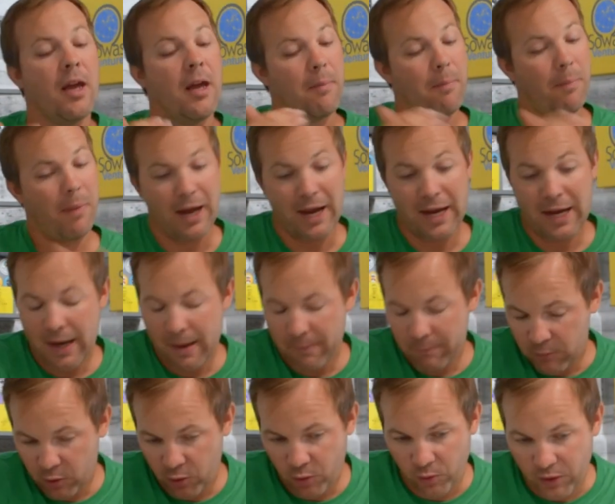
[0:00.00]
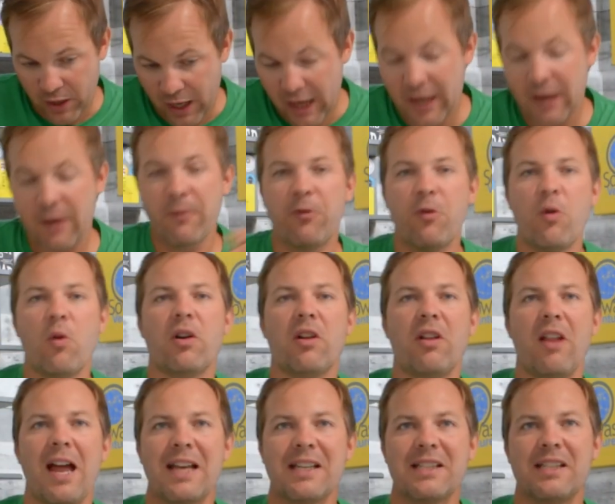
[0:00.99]
By creating 4
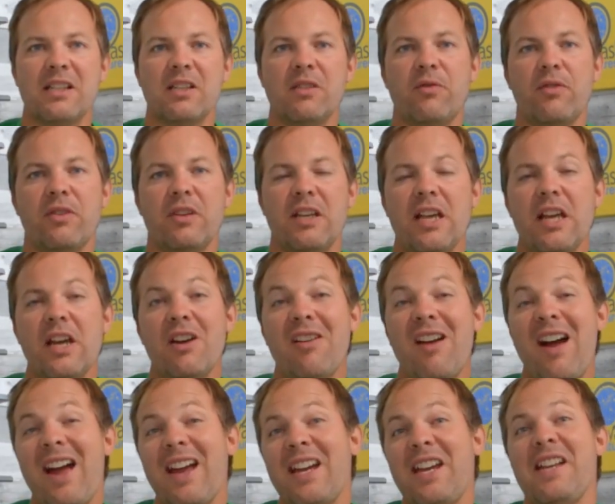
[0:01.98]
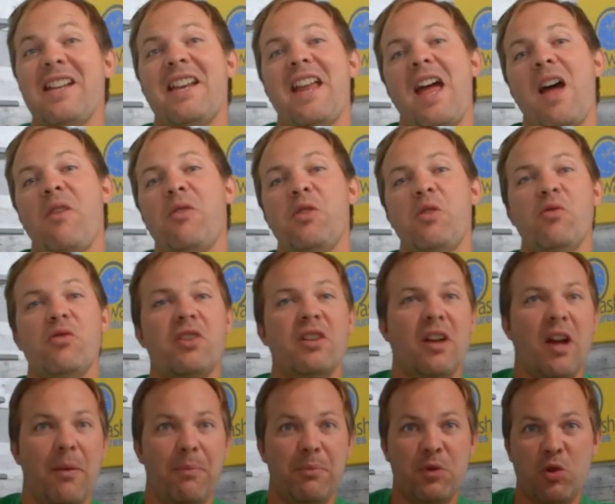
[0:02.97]
classes for the year, I can now use it
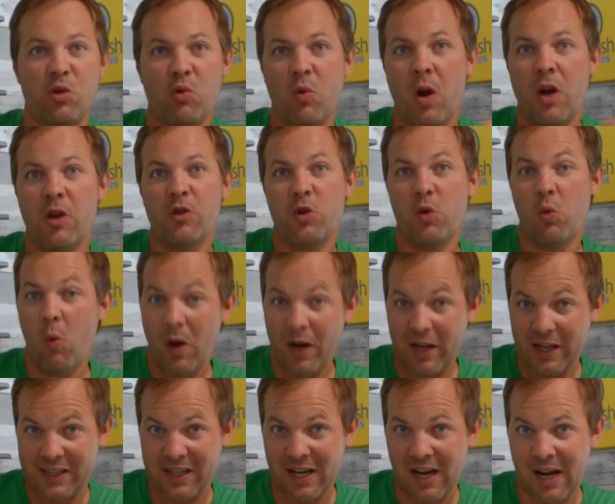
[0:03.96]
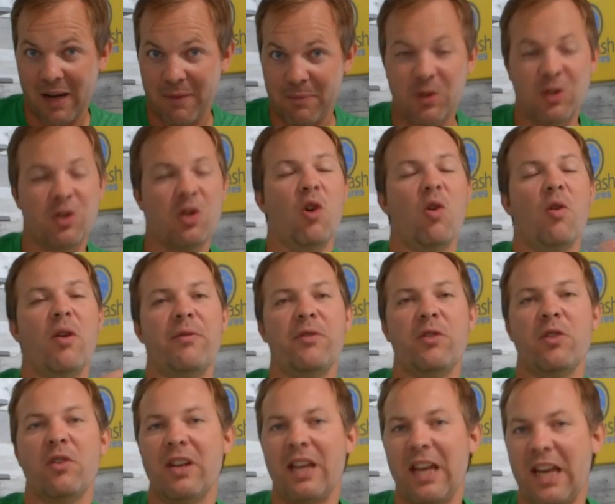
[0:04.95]
up to 20 times. So if
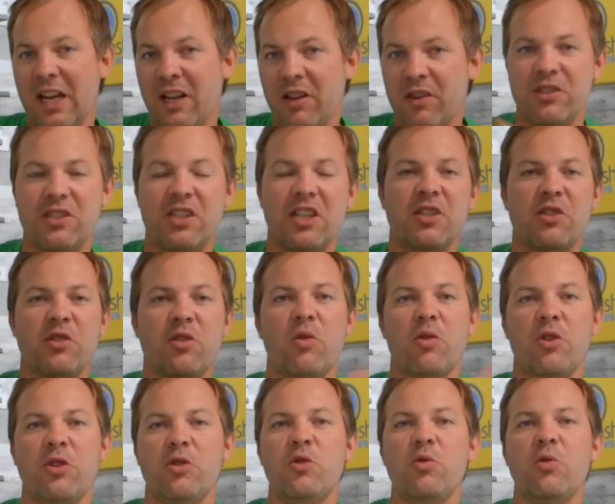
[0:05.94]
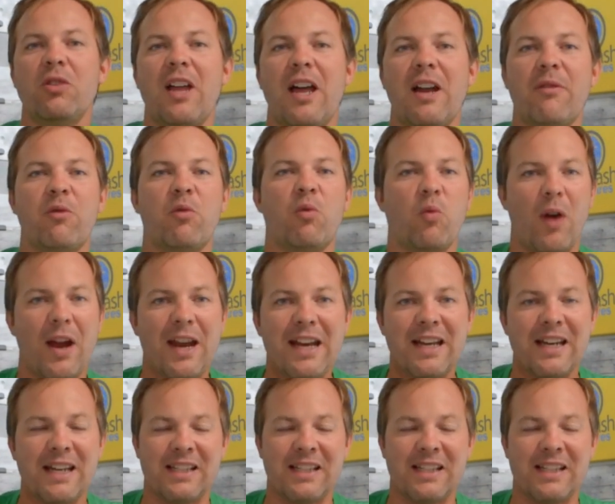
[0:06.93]
you're an English teacher or you do a lot of writing